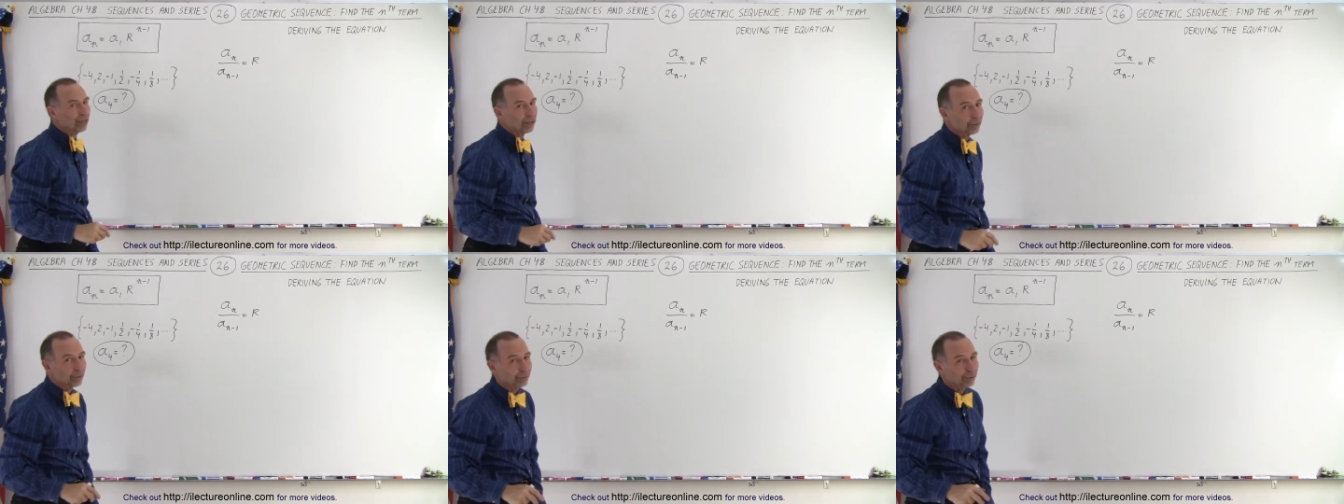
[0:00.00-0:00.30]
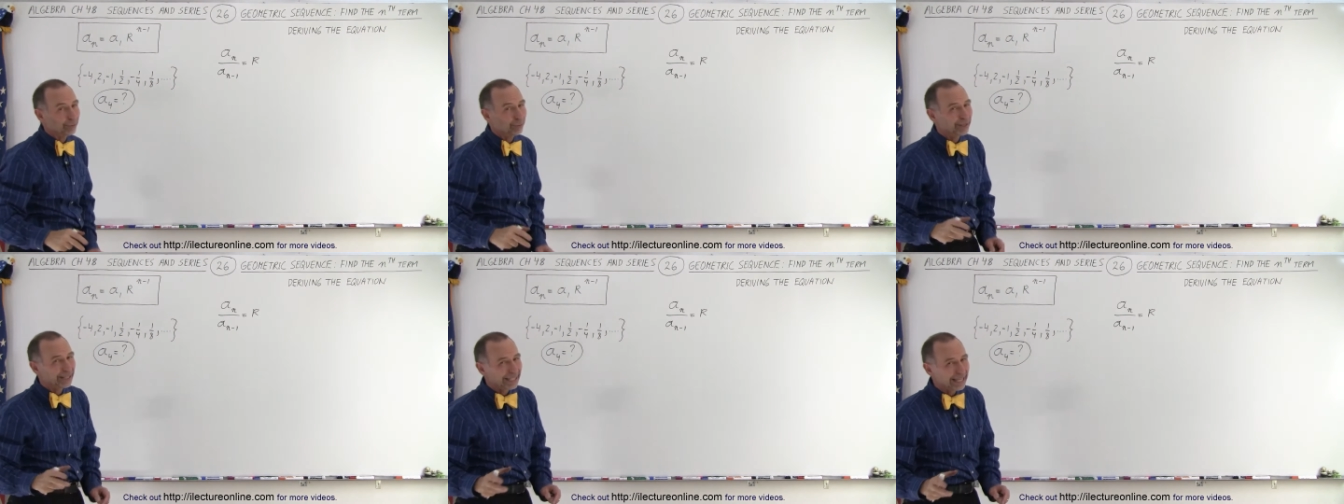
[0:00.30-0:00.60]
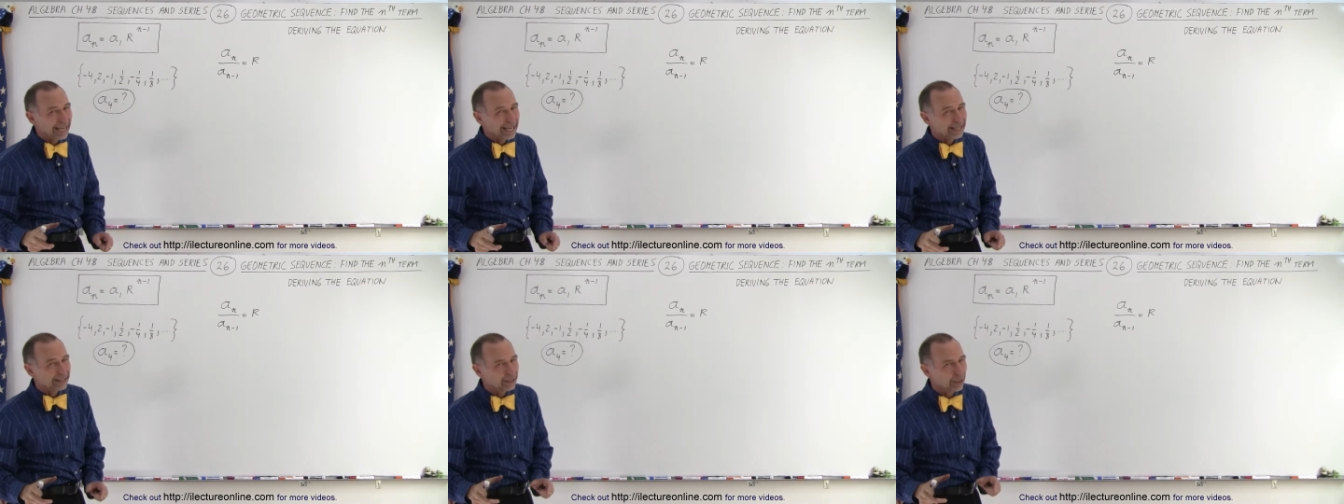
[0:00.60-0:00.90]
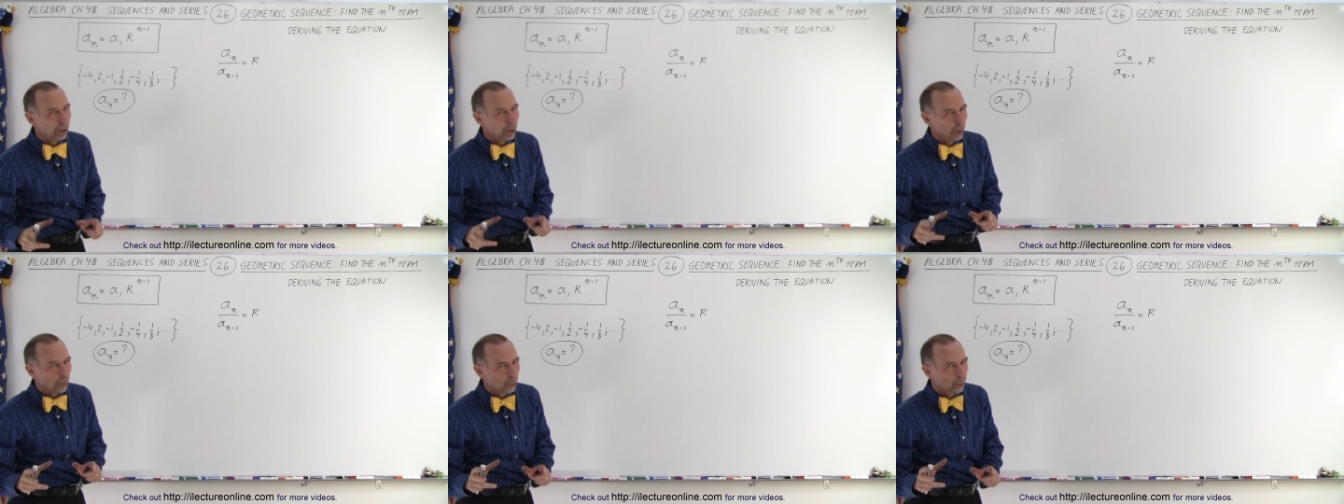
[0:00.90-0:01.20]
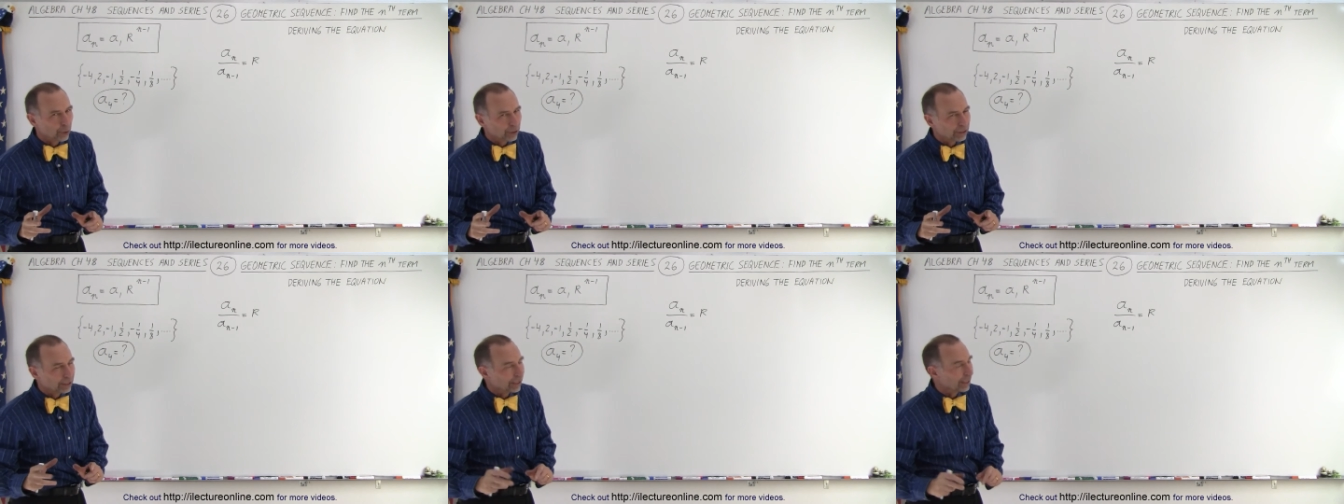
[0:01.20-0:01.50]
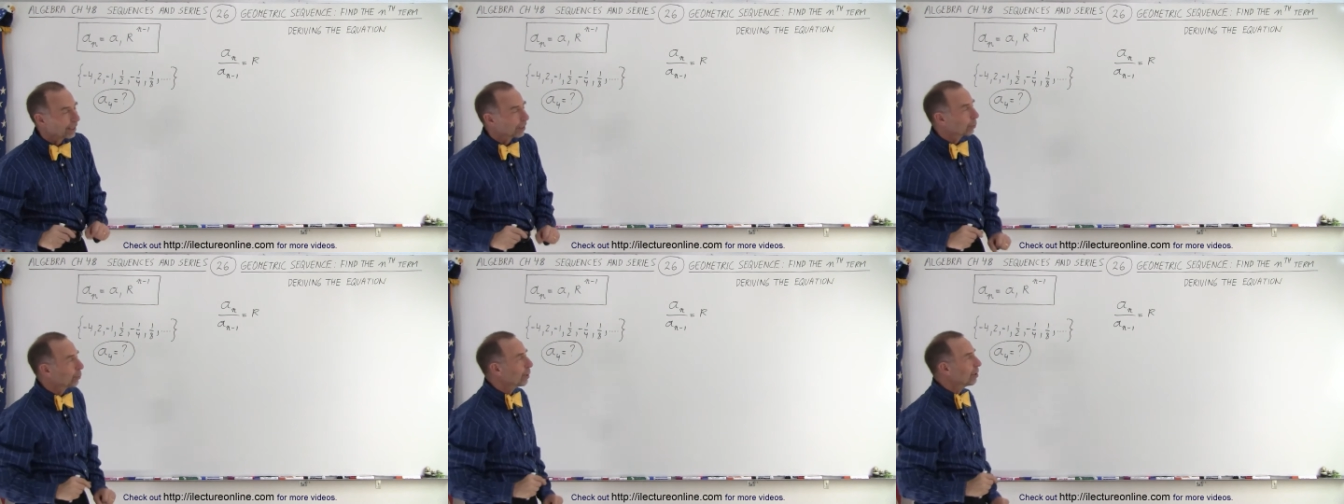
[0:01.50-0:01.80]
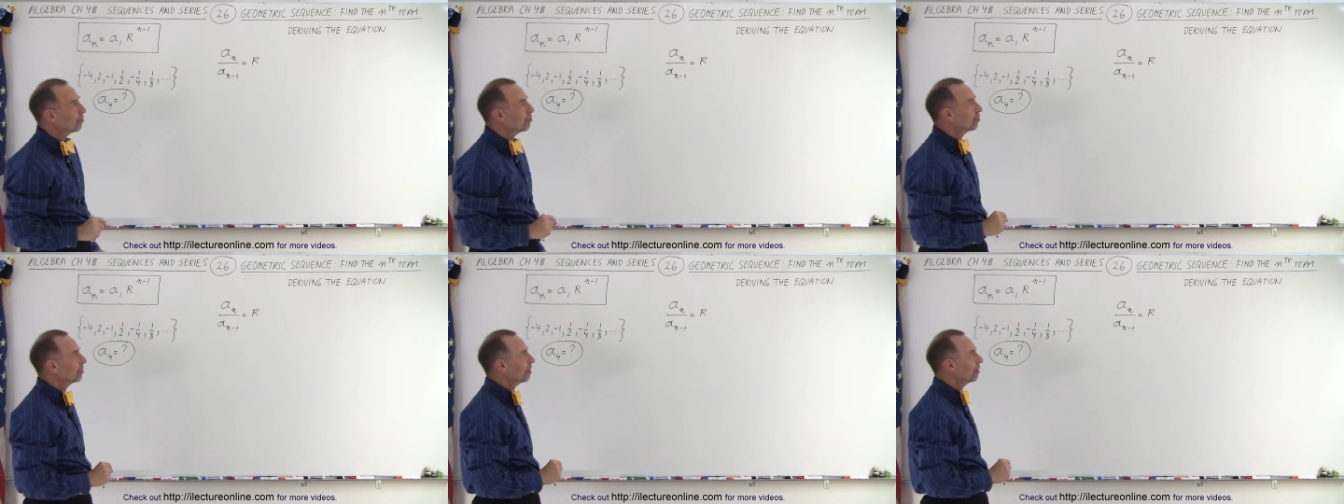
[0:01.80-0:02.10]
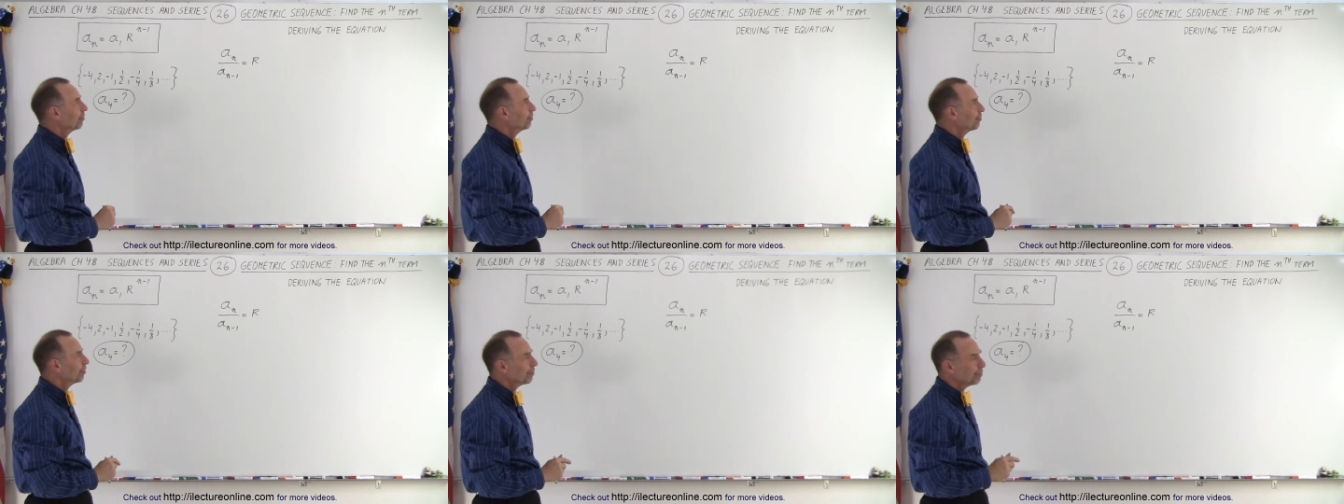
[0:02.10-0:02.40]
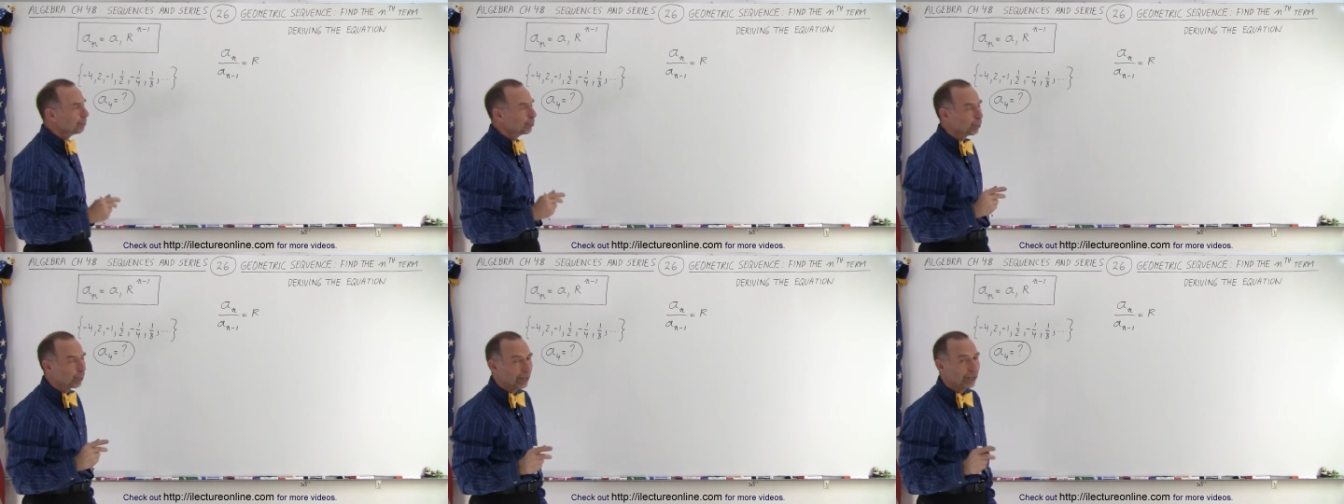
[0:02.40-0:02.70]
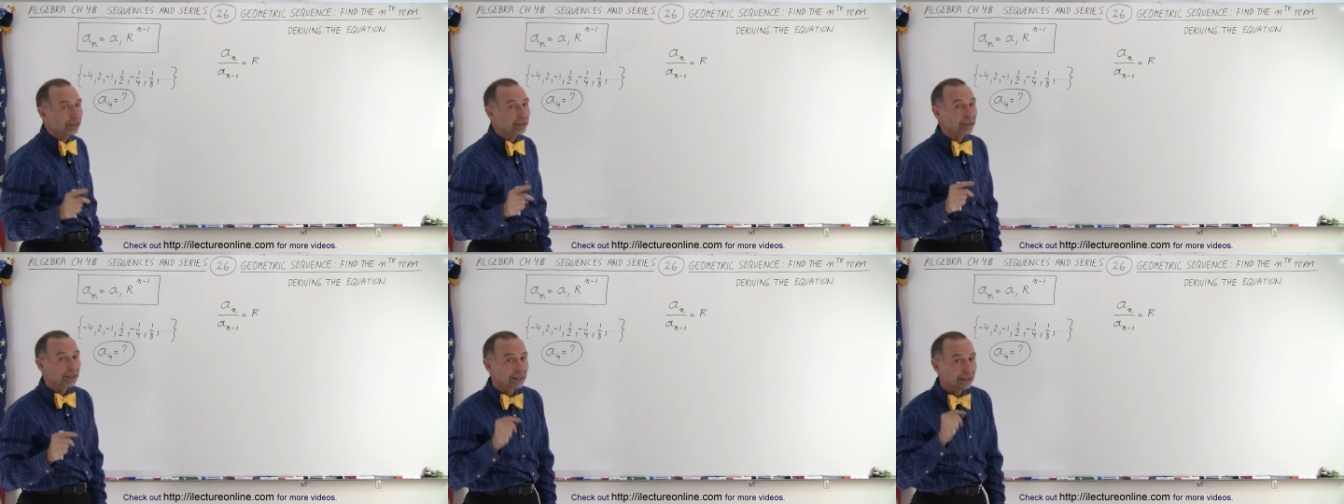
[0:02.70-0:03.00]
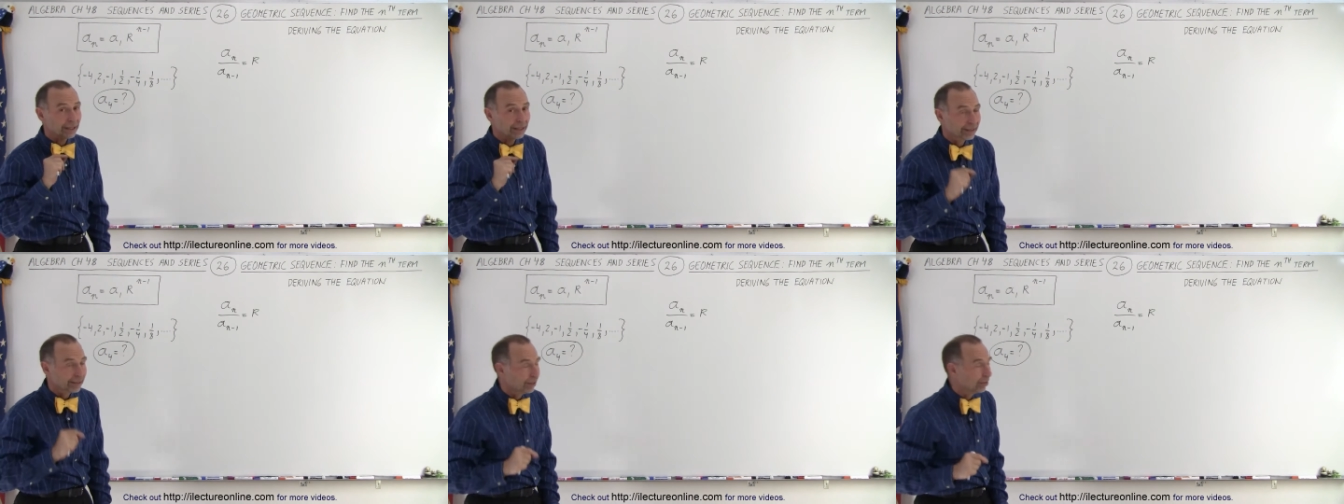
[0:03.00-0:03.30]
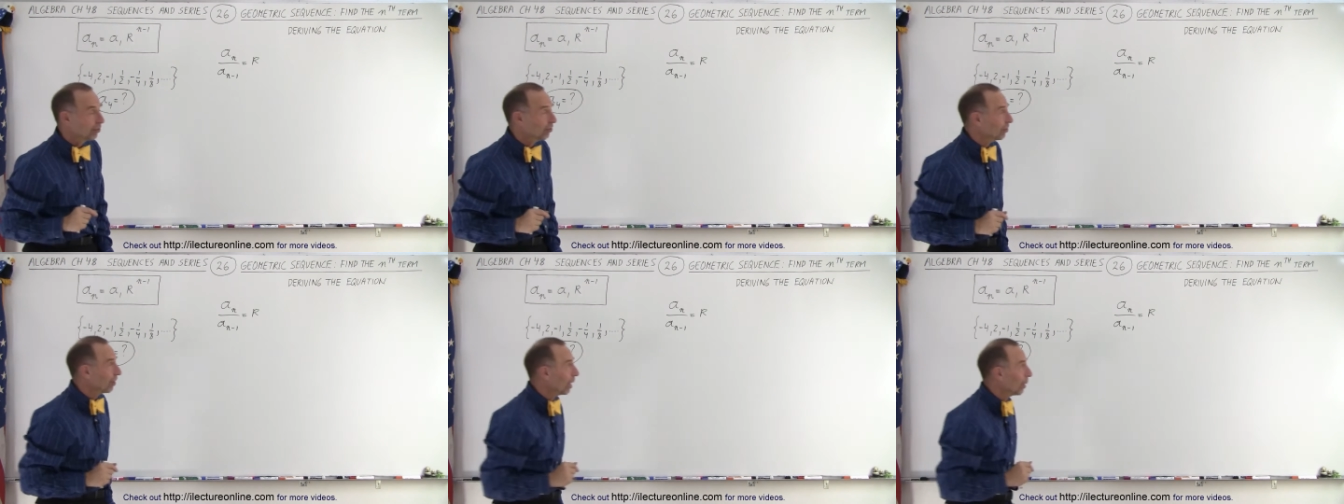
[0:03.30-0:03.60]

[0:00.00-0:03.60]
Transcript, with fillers: sequence. But again, where did that equation come from? Well, this